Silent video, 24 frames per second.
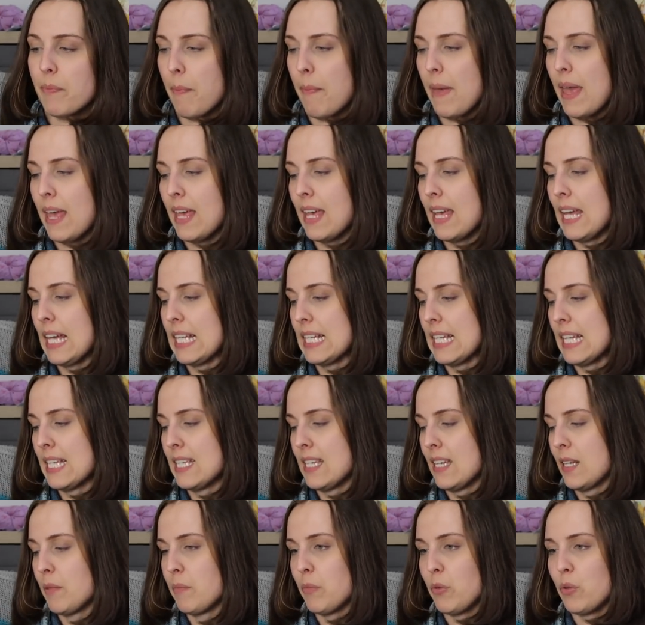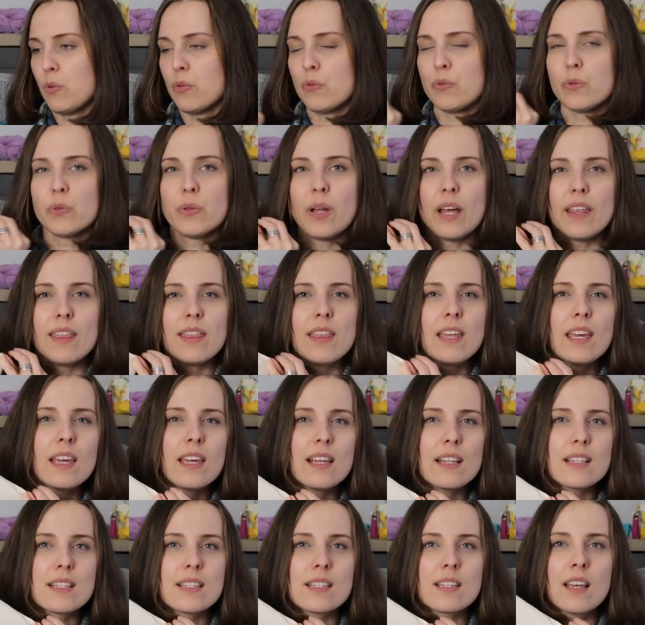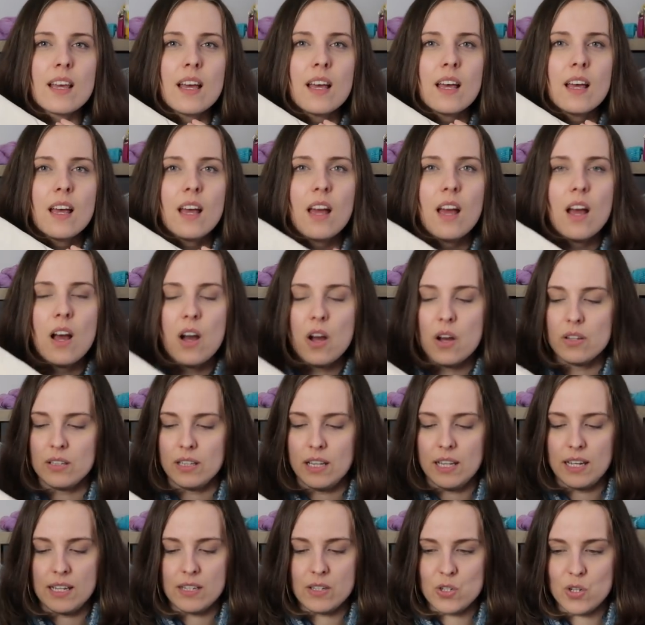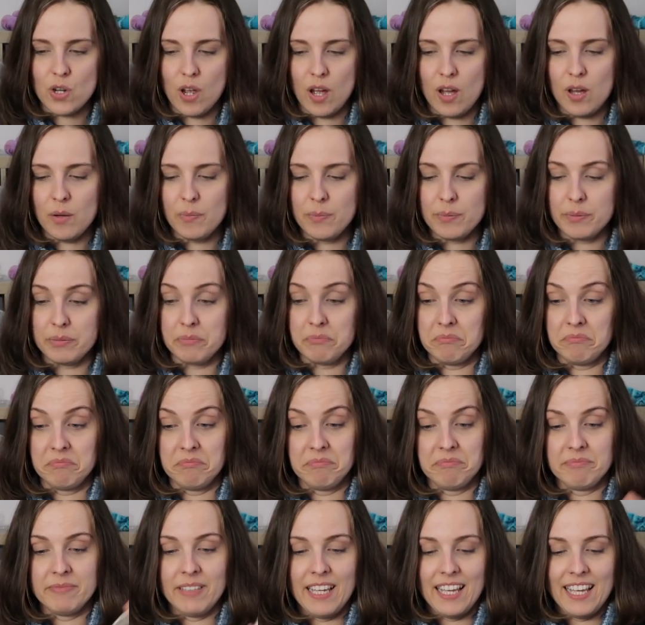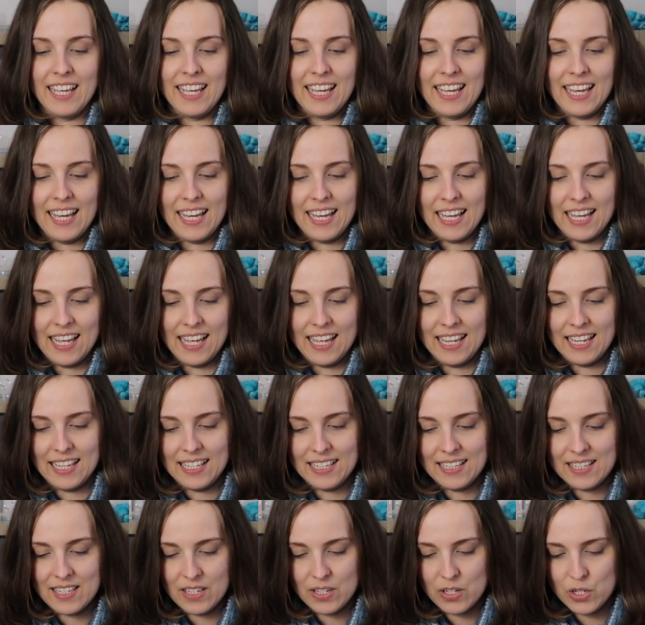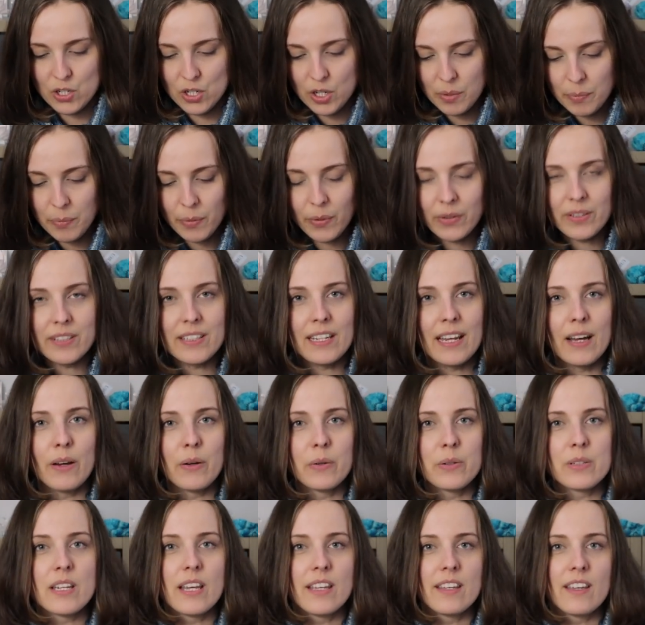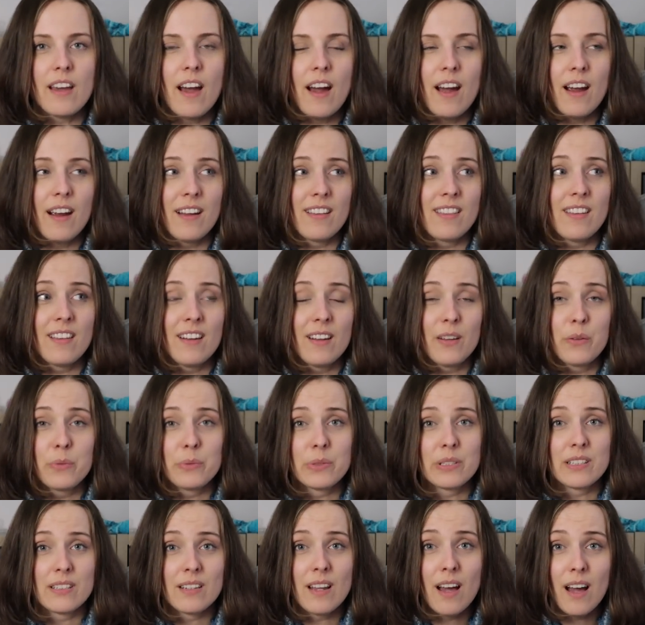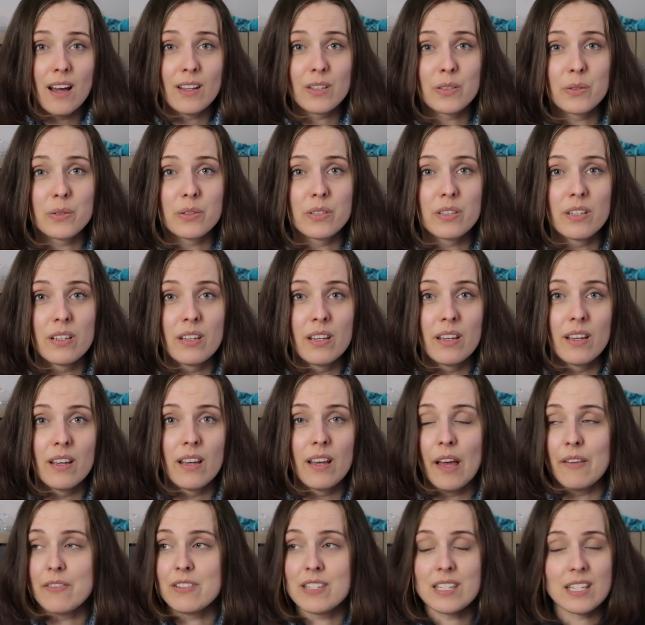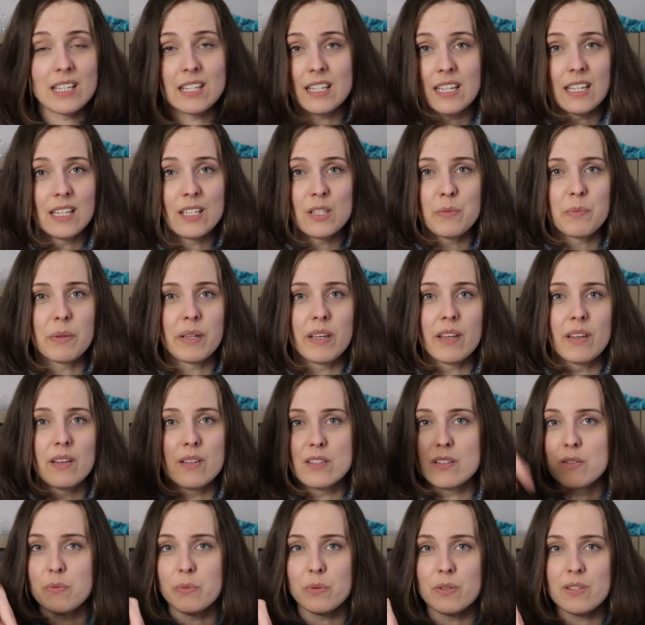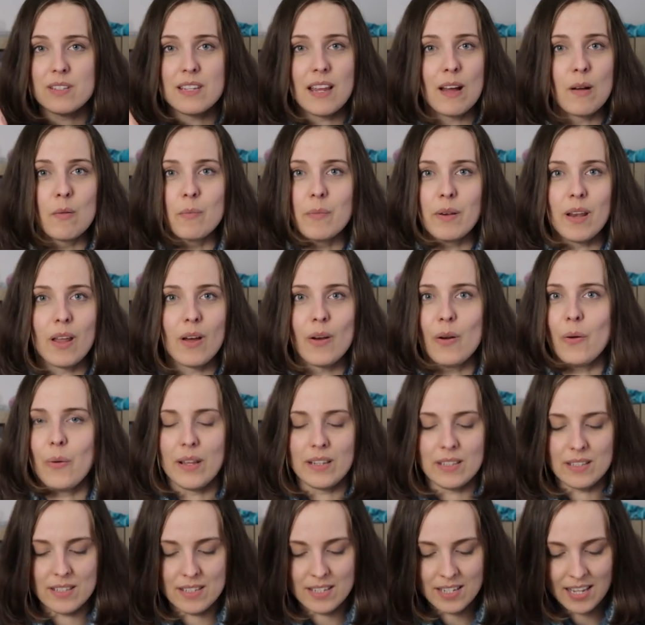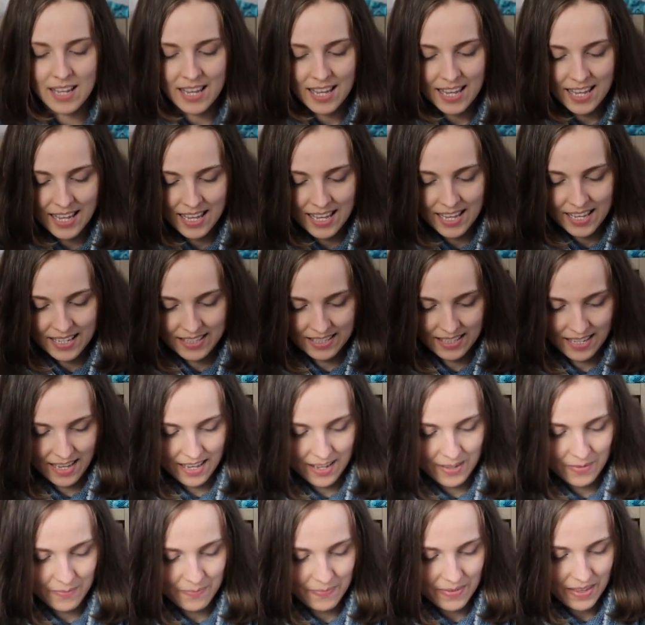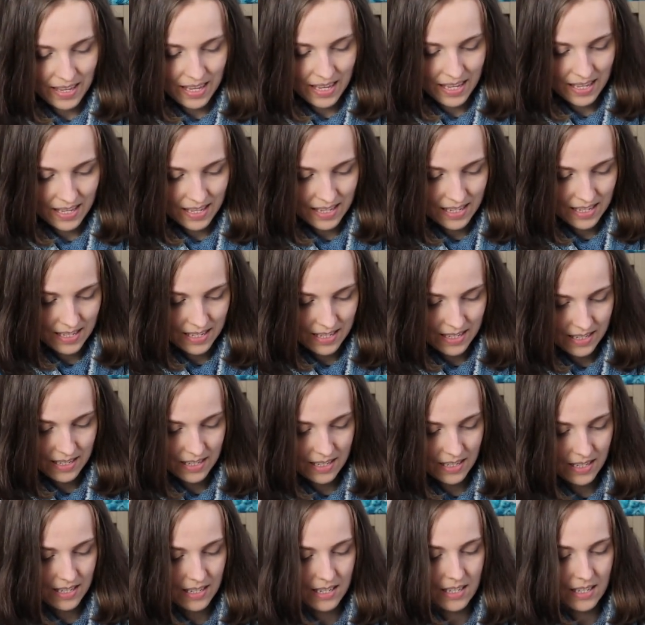Making Knitting Beautiful. I think it's online shop and she pointed out a yarn that I would not have seen it because it was down below and yeah uh,